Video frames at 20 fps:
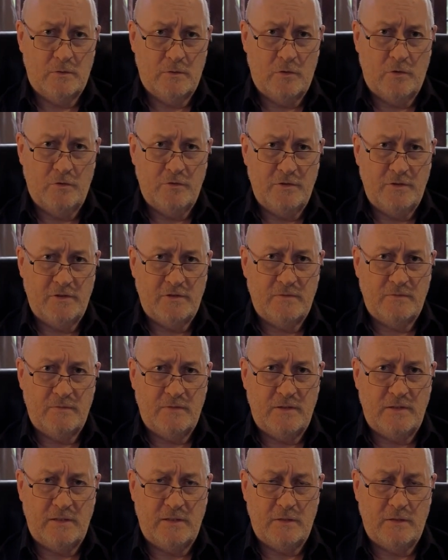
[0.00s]
on this
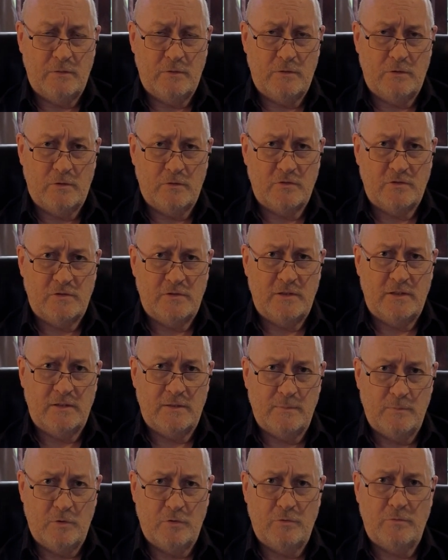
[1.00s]
video, and I'll stick
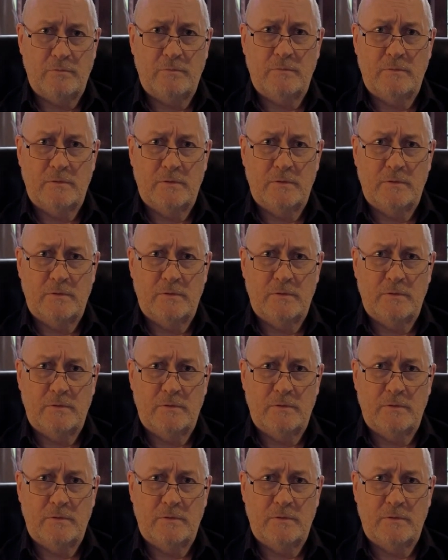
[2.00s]
them on